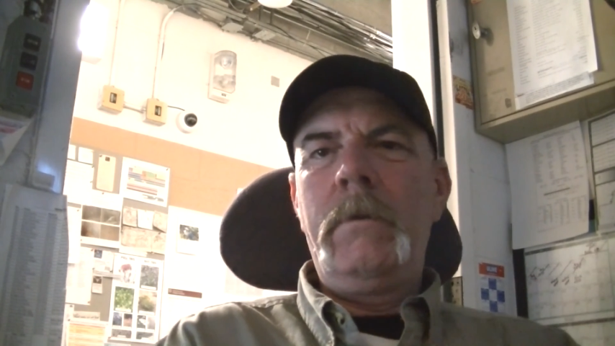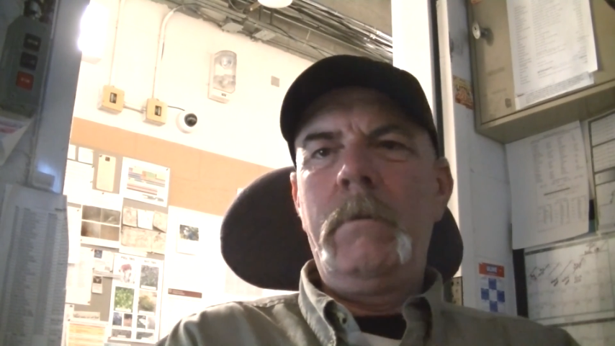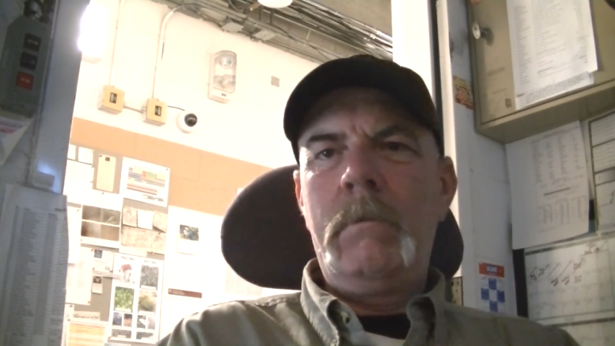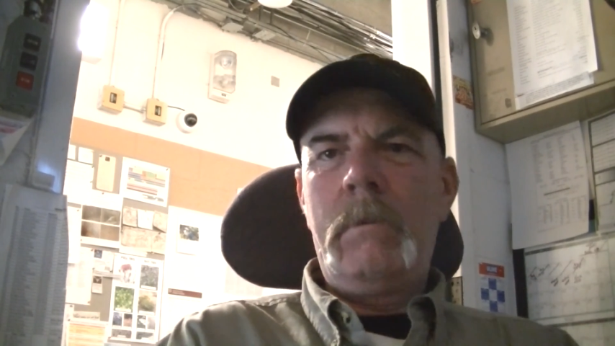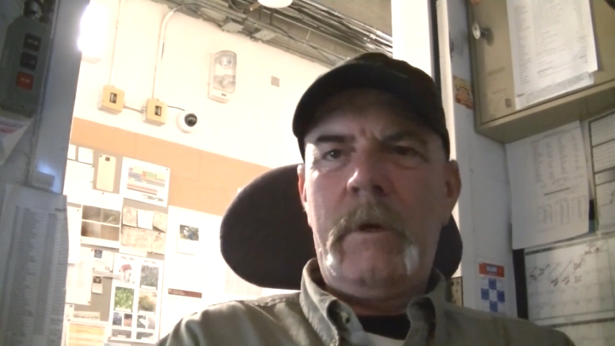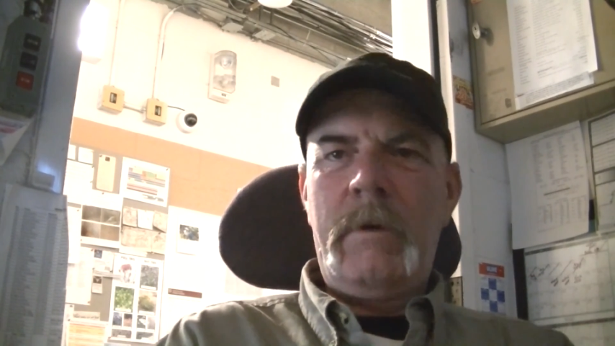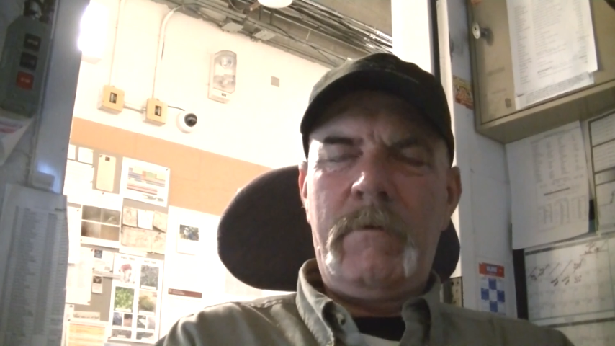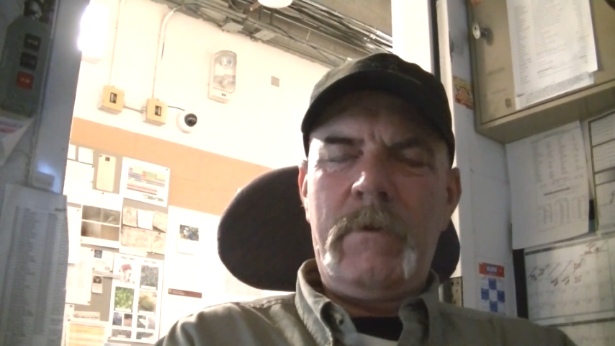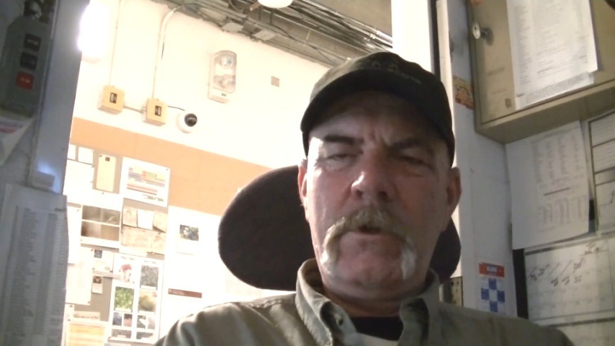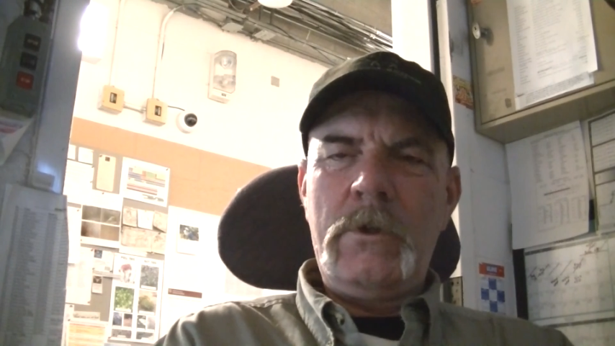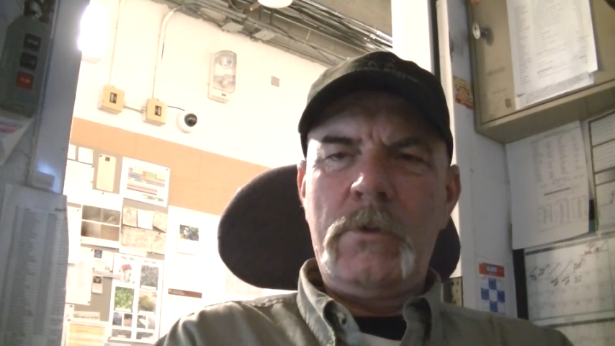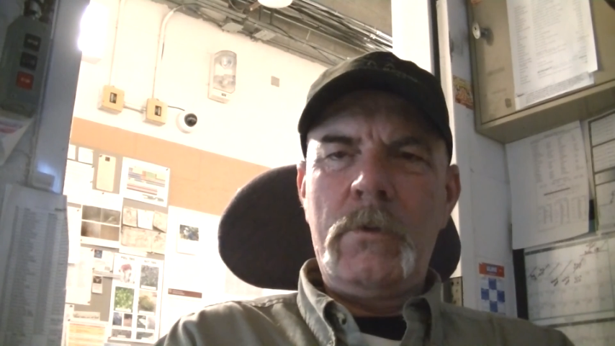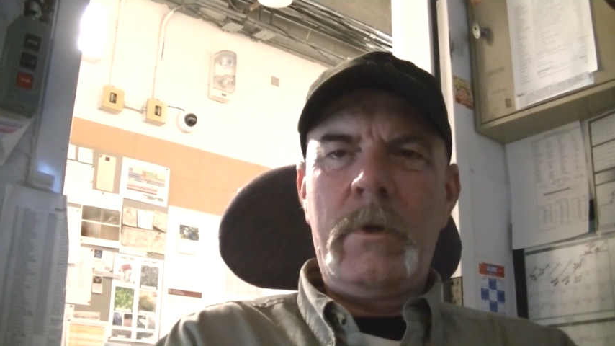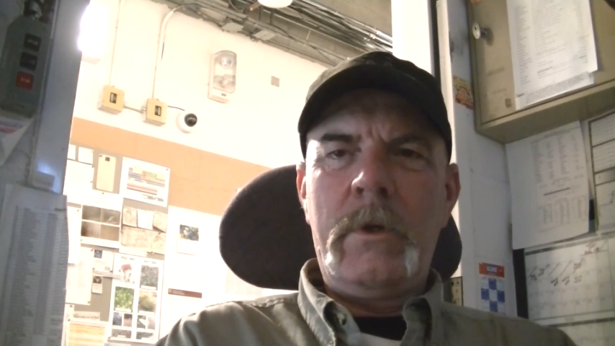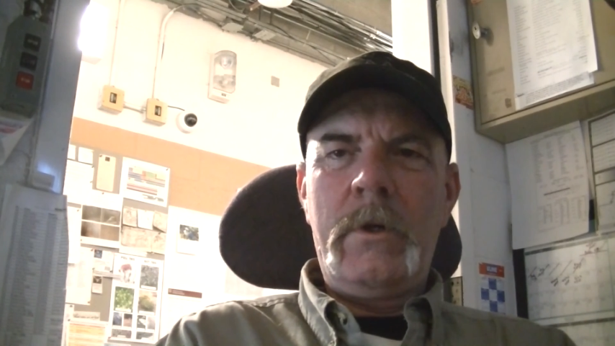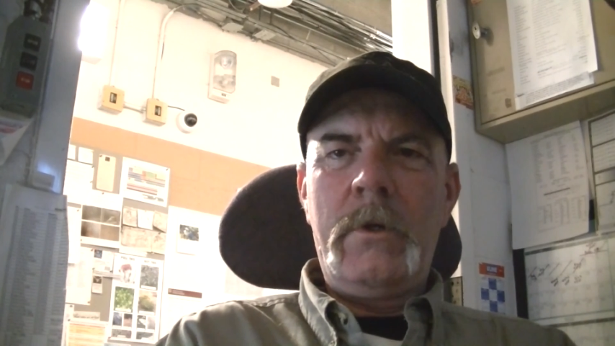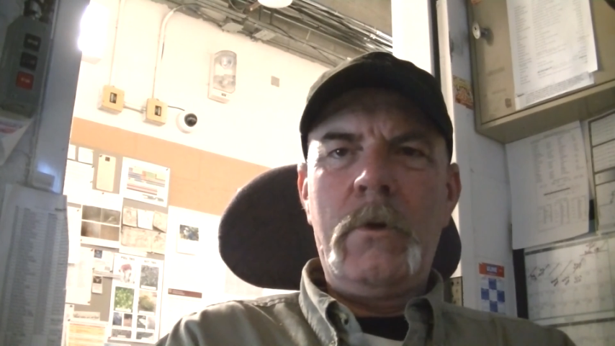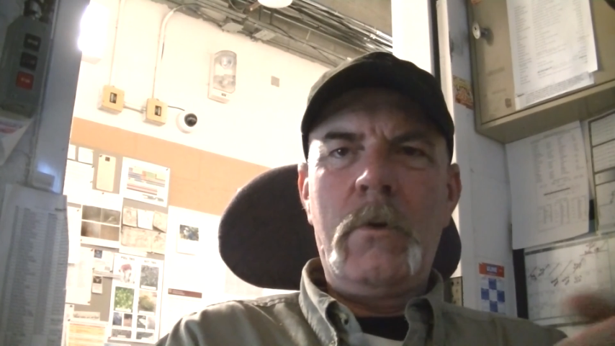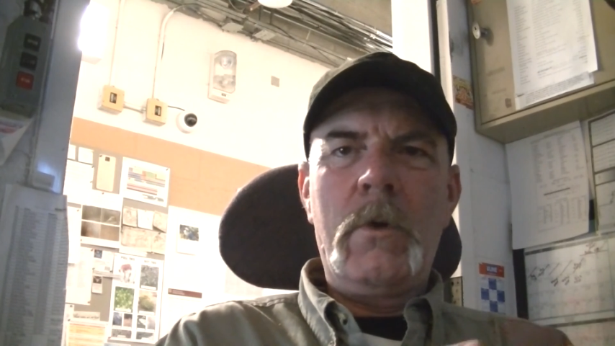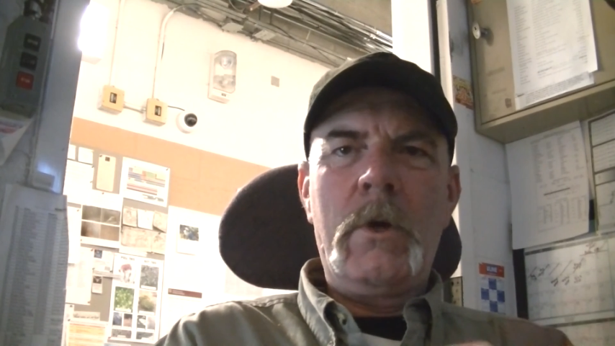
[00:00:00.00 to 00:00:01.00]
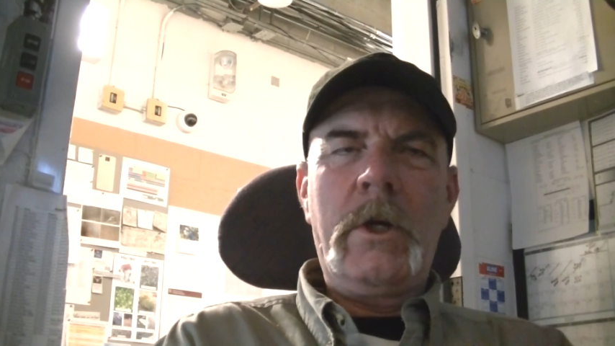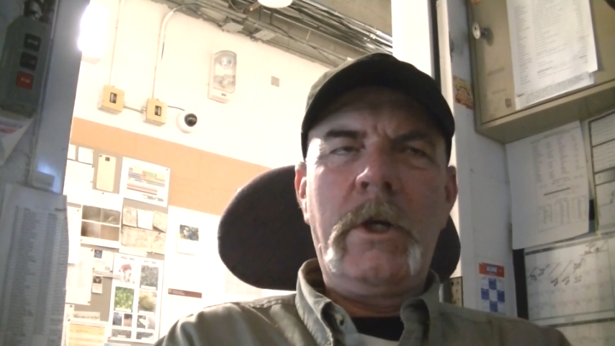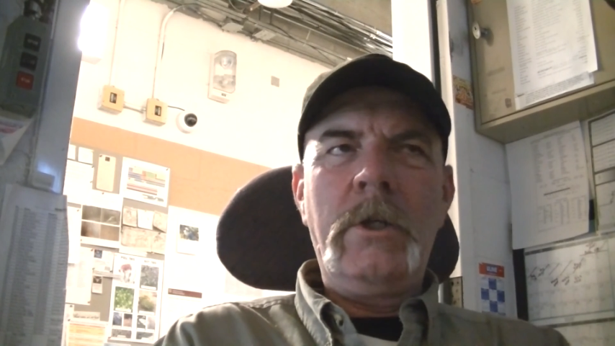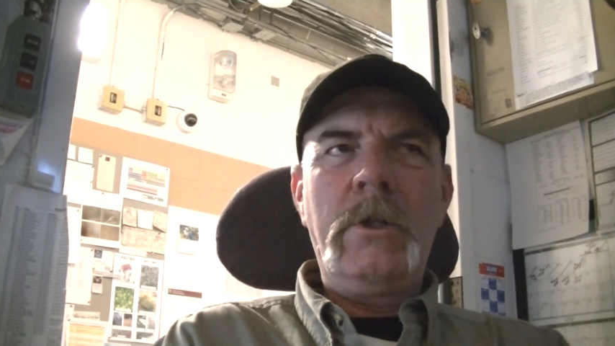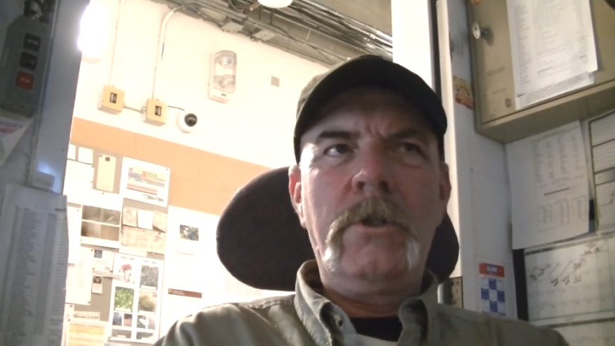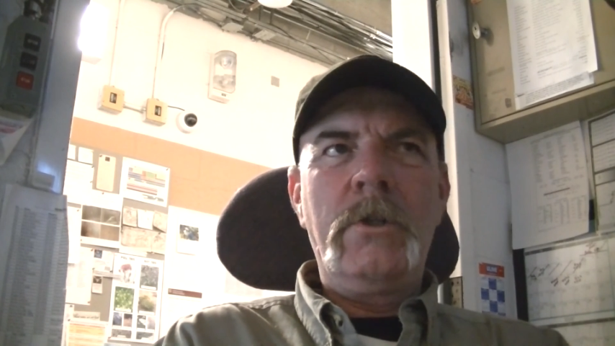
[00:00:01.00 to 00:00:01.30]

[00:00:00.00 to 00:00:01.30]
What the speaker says: my first one in Oregon,